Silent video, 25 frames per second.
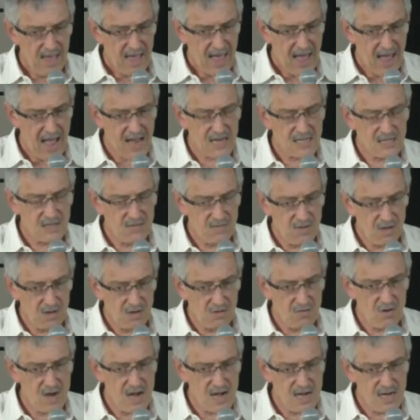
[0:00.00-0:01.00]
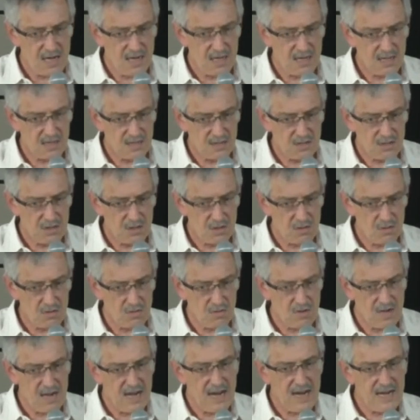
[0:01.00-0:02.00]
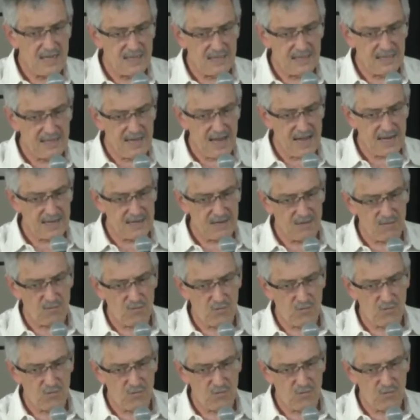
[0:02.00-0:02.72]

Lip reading: active ingredients that you need to get